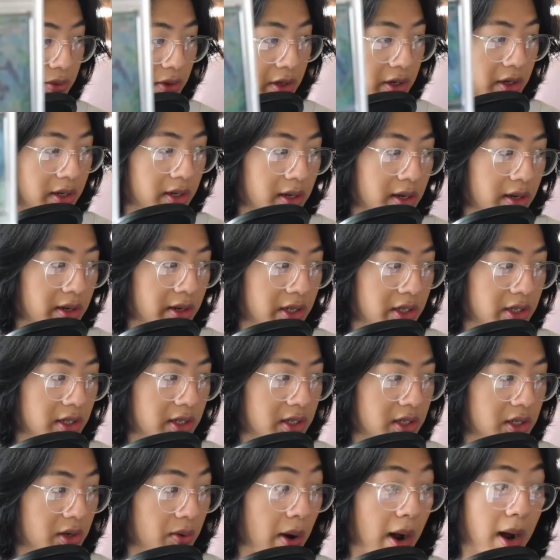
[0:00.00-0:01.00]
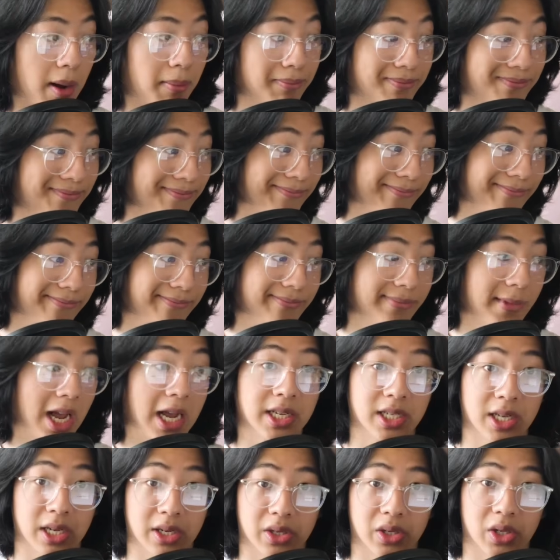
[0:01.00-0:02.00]
good condition. So I
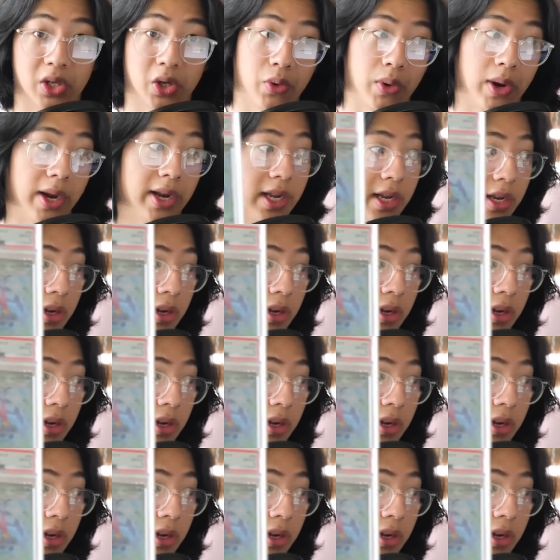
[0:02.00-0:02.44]
sent it to grading and